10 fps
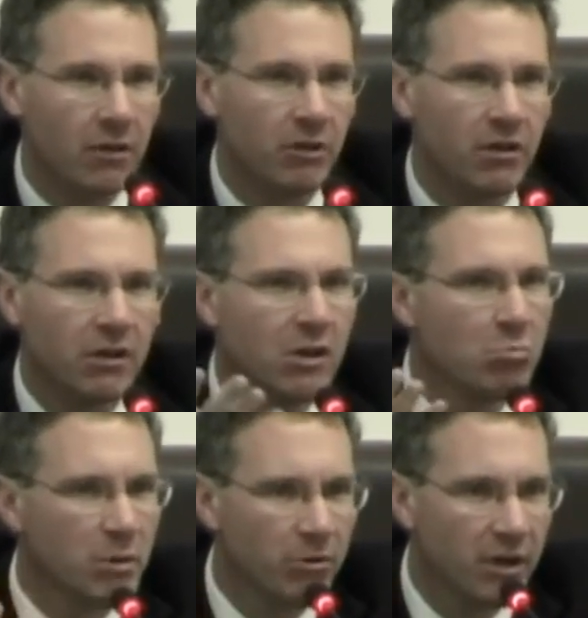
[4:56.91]
I mean,
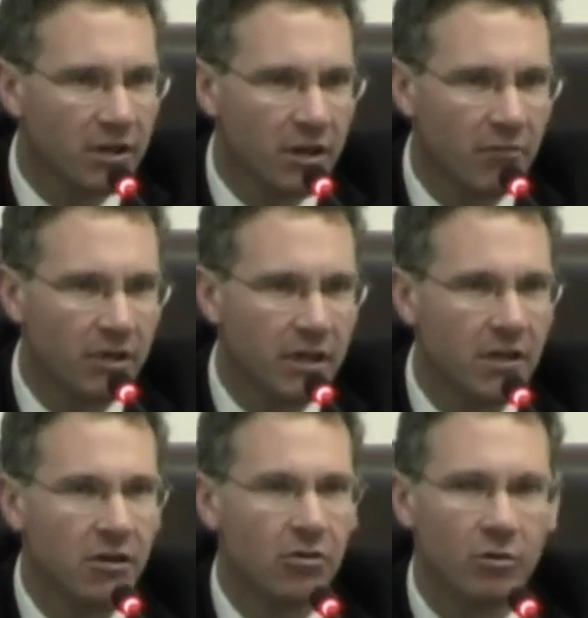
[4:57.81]
people can come in
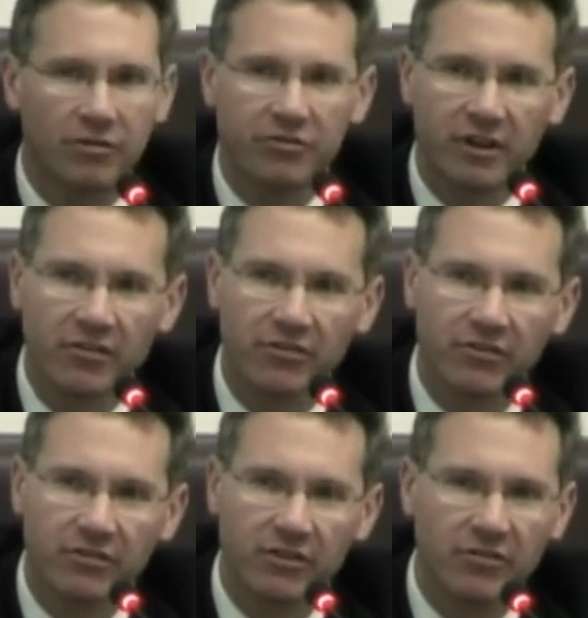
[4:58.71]
here who are
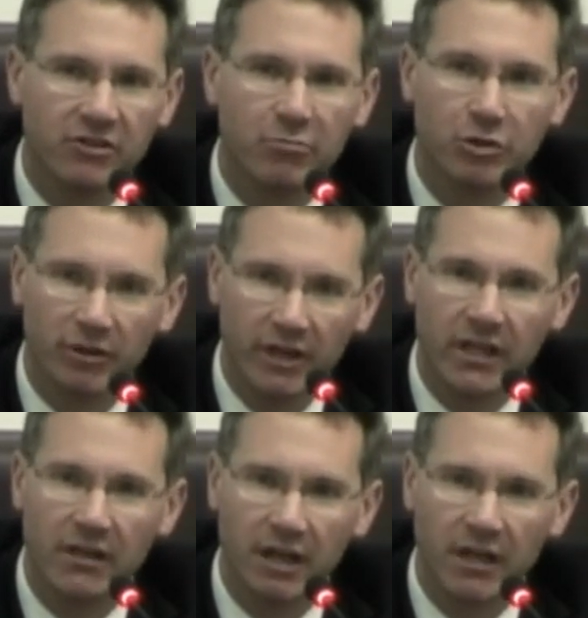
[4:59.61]
citizens in this
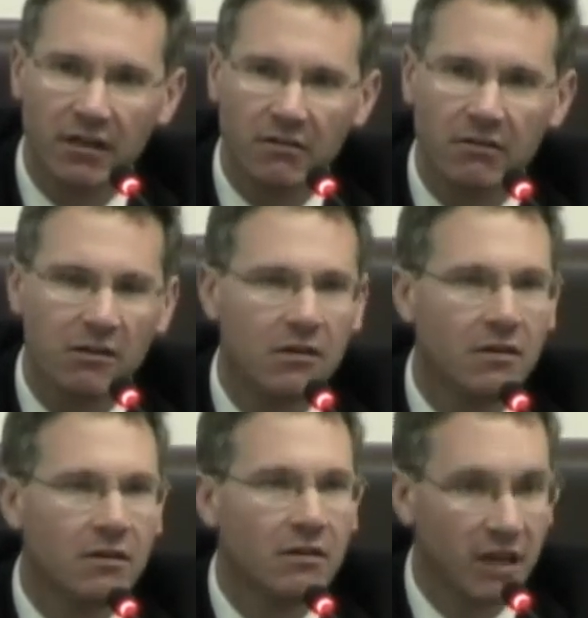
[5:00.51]
community and they can,
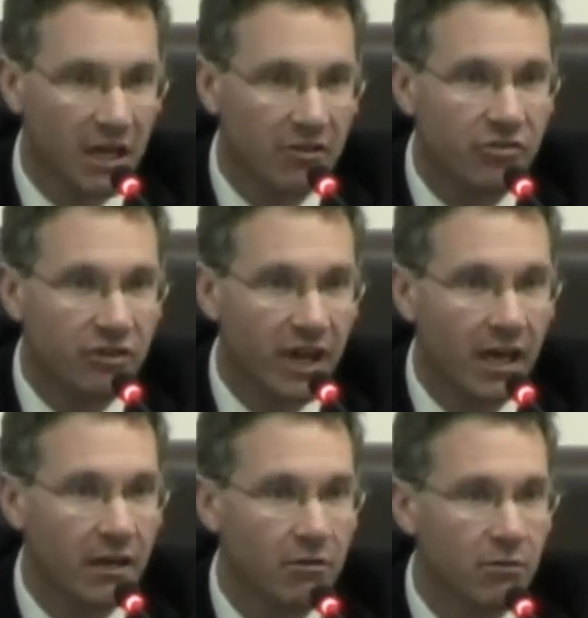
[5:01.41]
they can
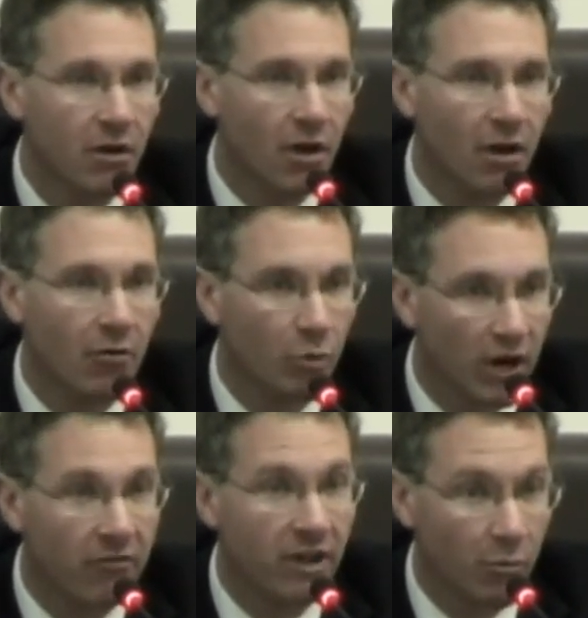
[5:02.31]
say uh,
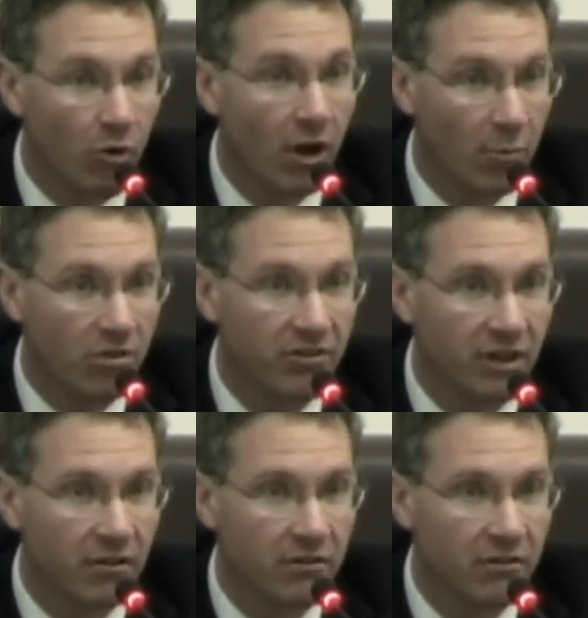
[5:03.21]
whatever they want on particular